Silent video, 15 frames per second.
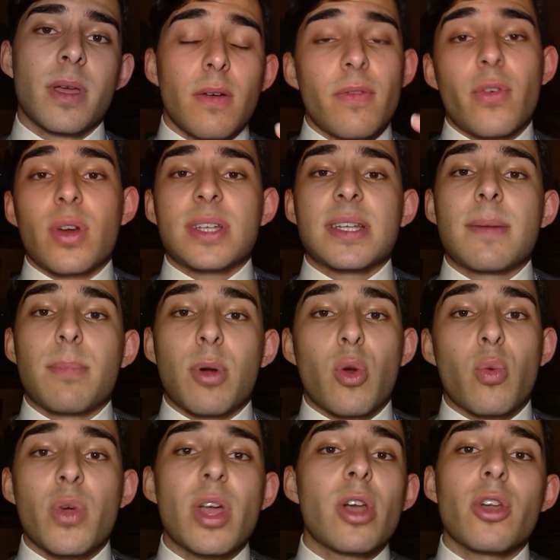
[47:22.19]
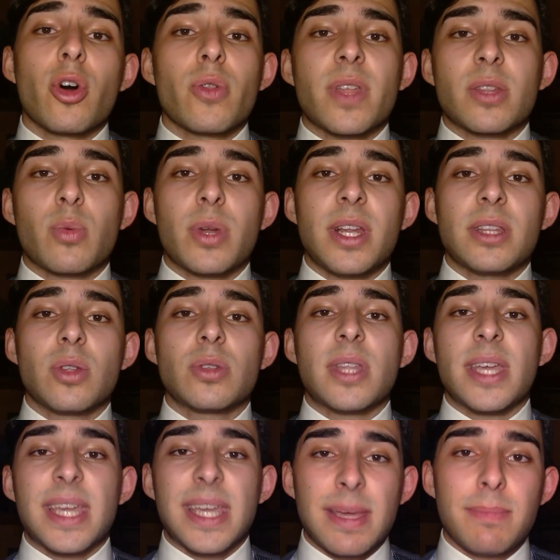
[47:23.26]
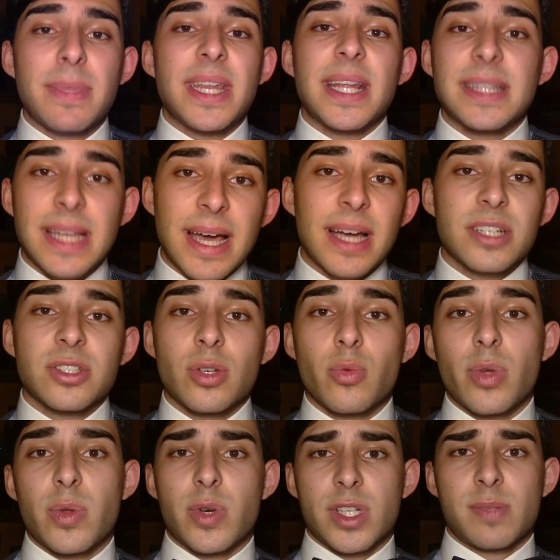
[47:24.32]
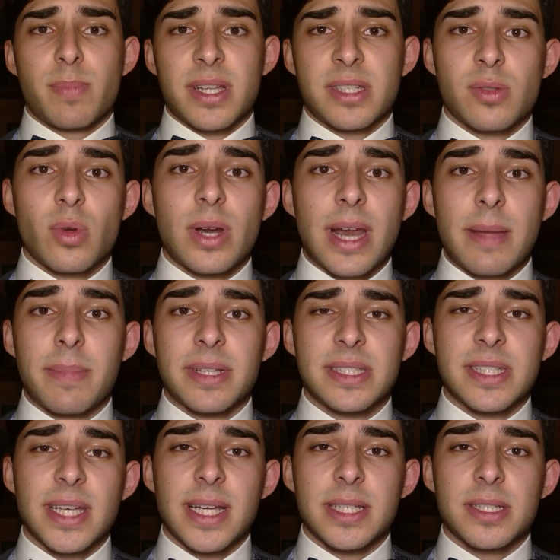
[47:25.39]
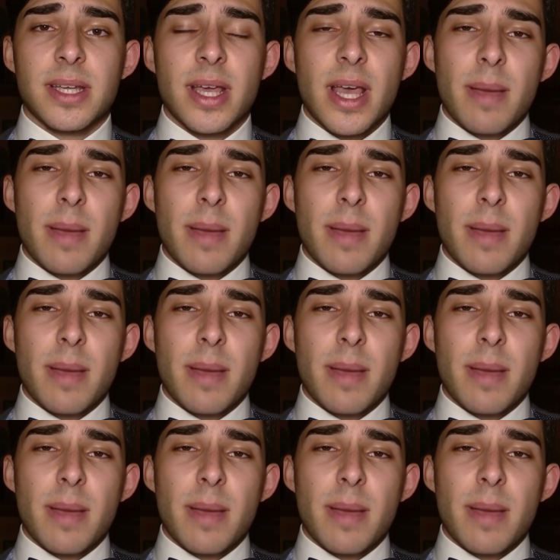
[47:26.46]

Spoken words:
For example, we all know that we need to take immediate action with respect to climate change,